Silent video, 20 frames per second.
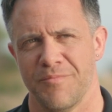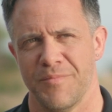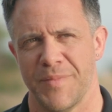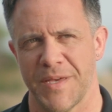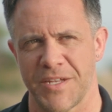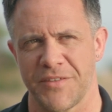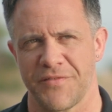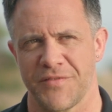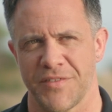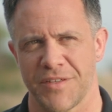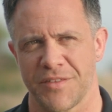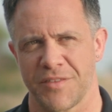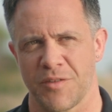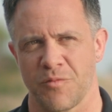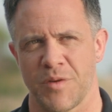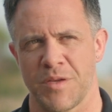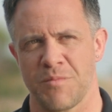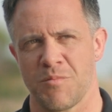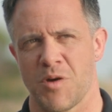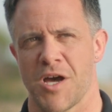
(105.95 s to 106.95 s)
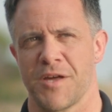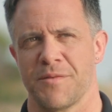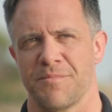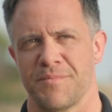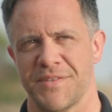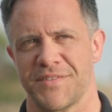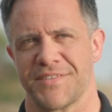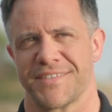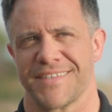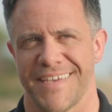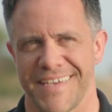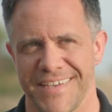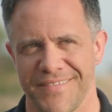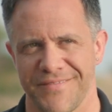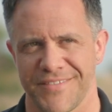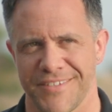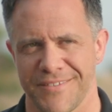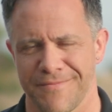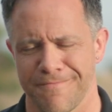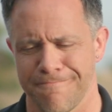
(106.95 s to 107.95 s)
benefit, that we might be
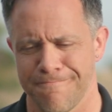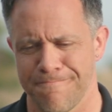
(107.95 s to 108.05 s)
saved.